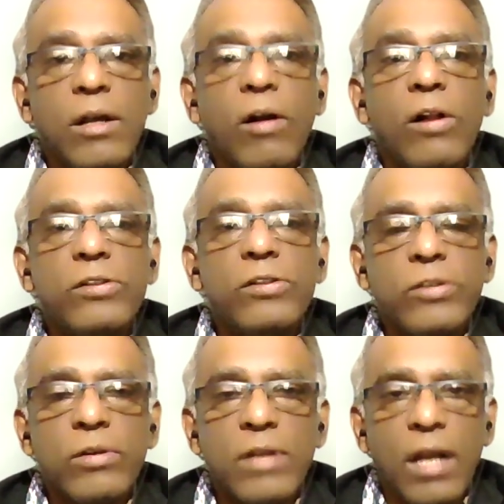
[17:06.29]

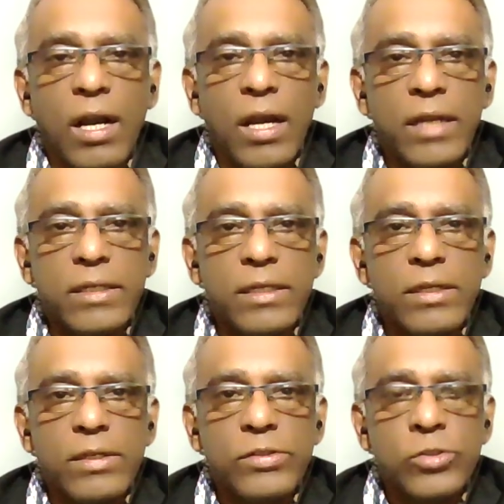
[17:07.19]
also got
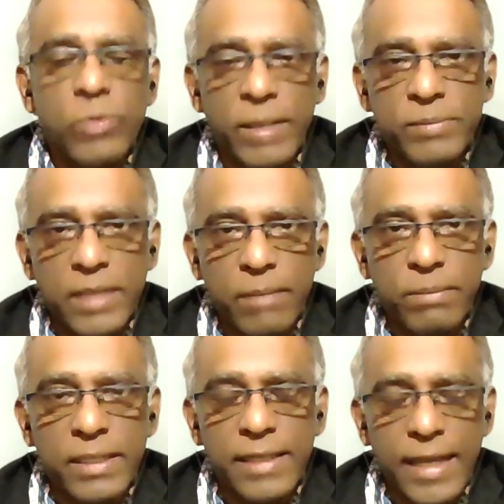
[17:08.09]
swept
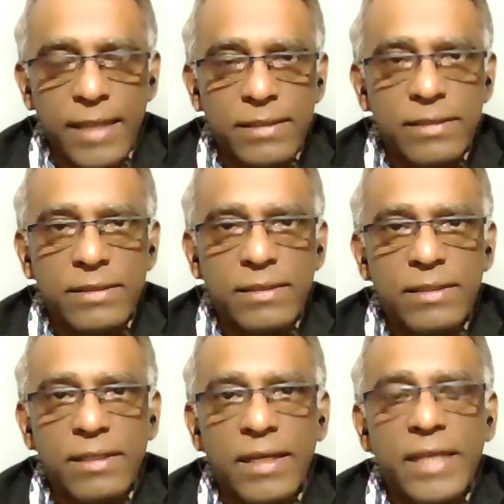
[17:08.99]
up in that,
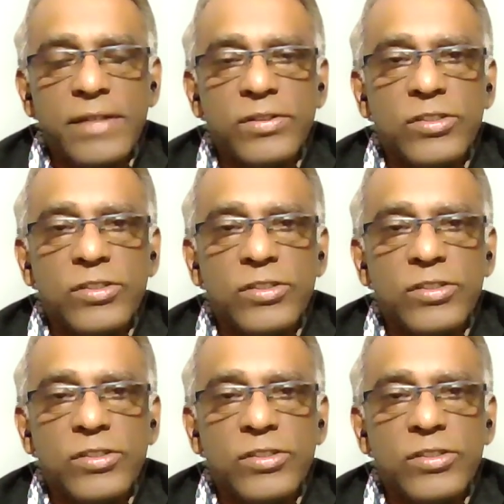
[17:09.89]
right?